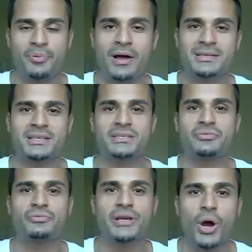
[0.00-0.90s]
process of
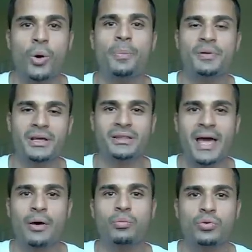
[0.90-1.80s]
reopening
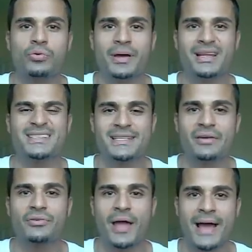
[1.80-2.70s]
that wound, and it's
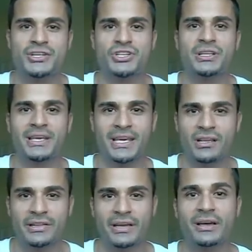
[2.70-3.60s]
never actually
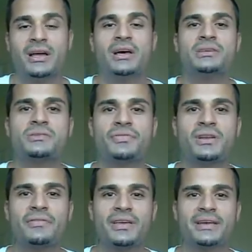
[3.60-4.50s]
healing. So if you
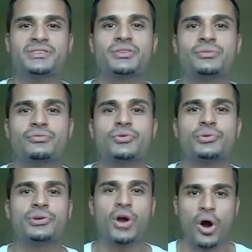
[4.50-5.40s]
never get to the
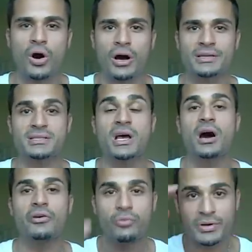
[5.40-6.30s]
root cause
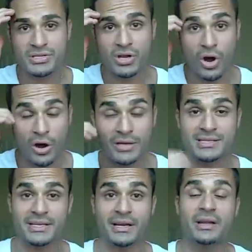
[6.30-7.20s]
of what's
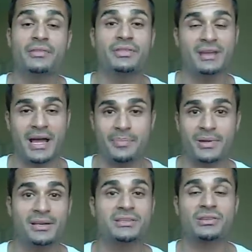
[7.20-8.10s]
causing the
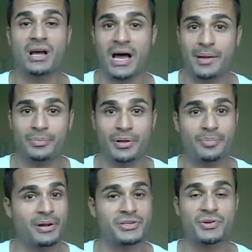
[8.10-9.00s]
diabetes or the high blood
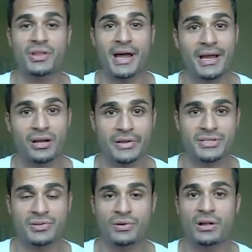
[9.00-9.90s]
pressure or the high
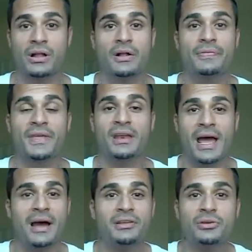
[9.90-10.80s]
cholesterol, then
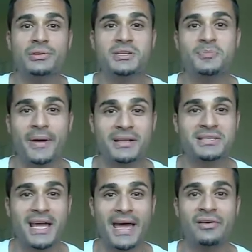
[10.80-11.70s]
how do you expect
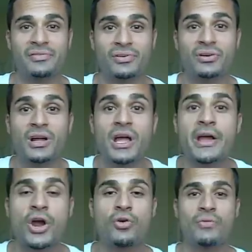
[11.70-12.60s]
to ever
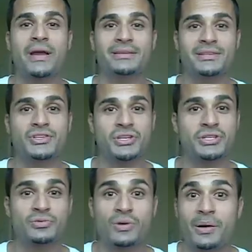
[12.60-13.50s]
correct it
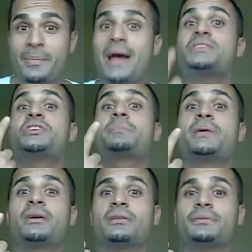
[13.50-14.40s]
just through a magic
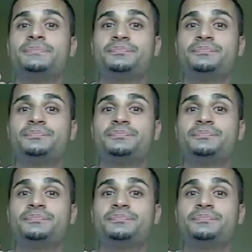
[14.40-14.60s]
pill?